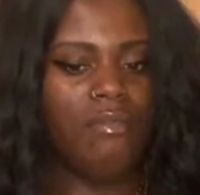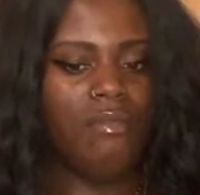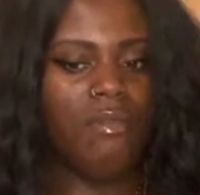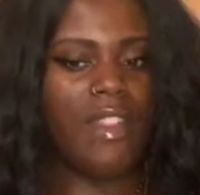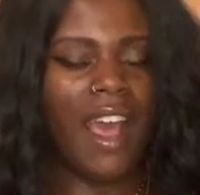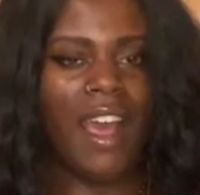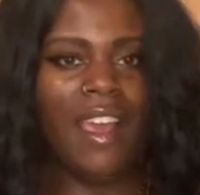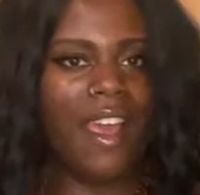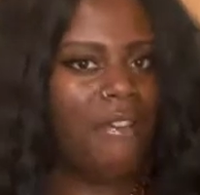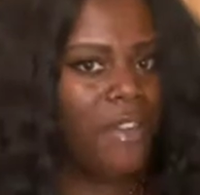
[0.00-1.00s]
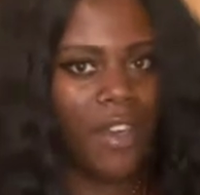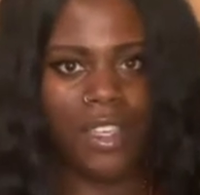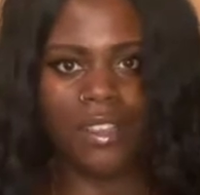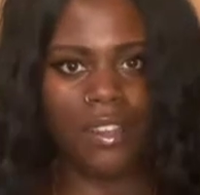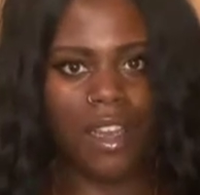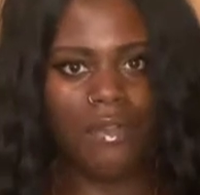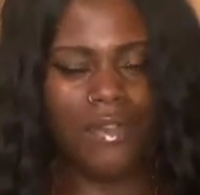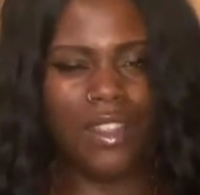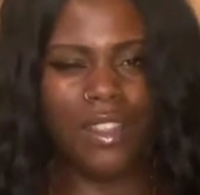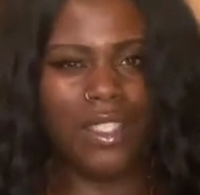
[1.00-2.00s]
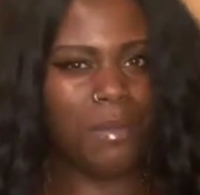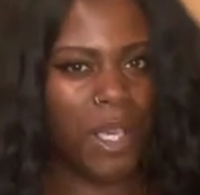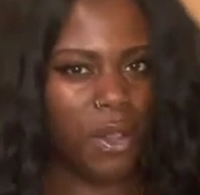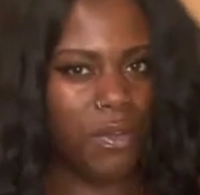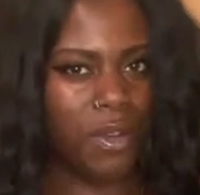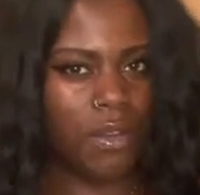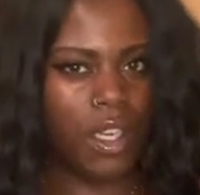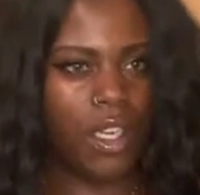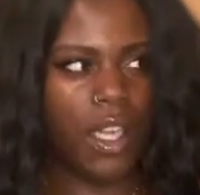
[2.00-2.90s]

that effort and stuff doesn't make you feel good.